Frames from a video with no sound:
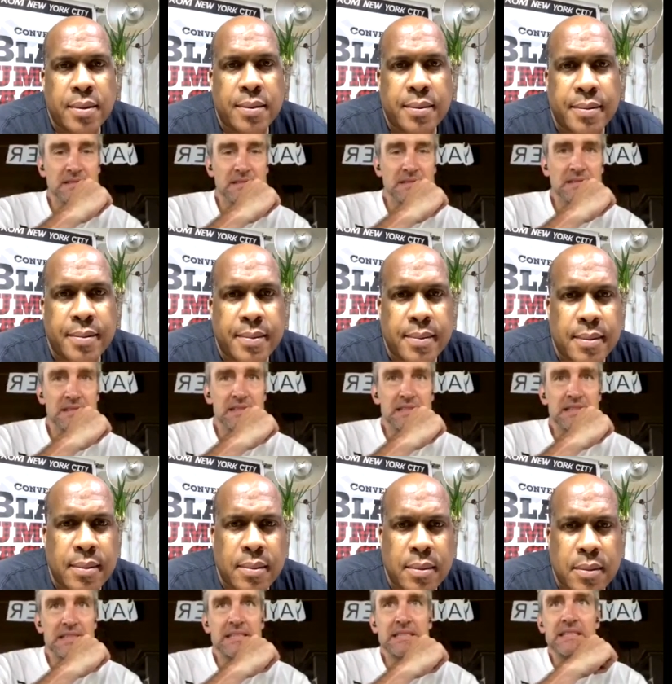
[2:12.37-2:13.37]

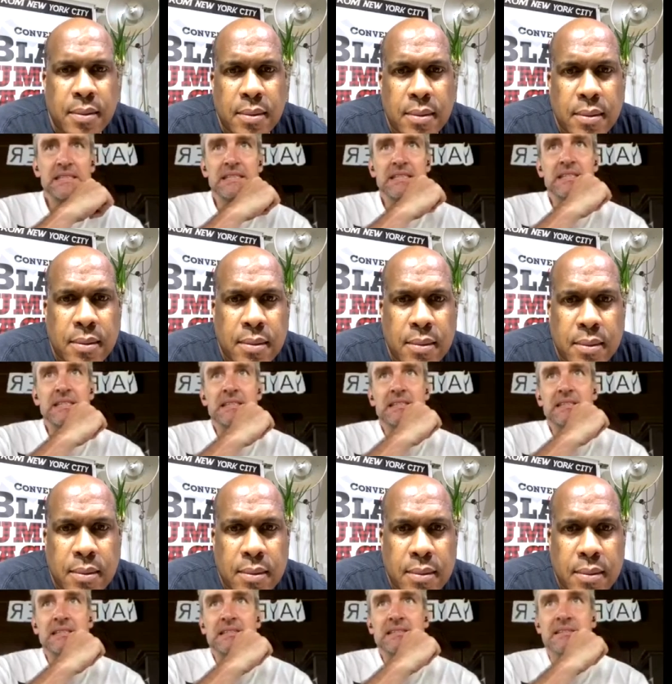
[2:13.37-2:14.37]

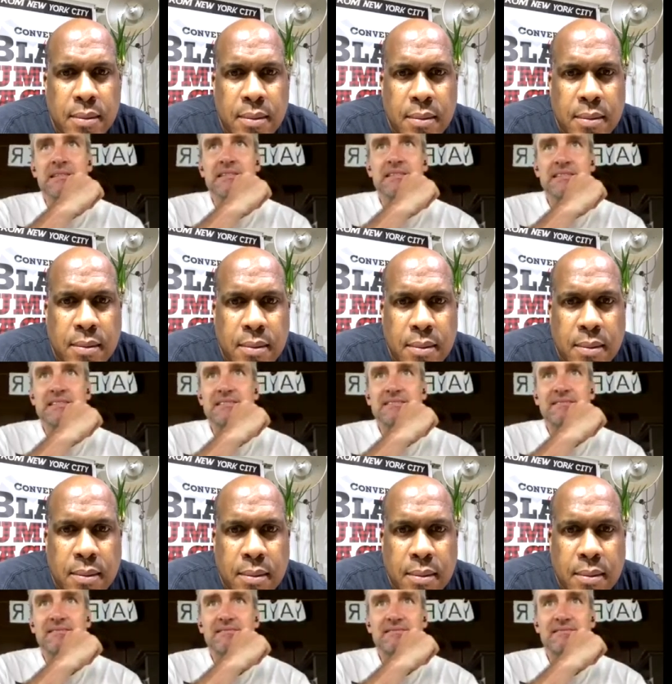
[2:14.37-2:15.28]
No one is speaking in this clip.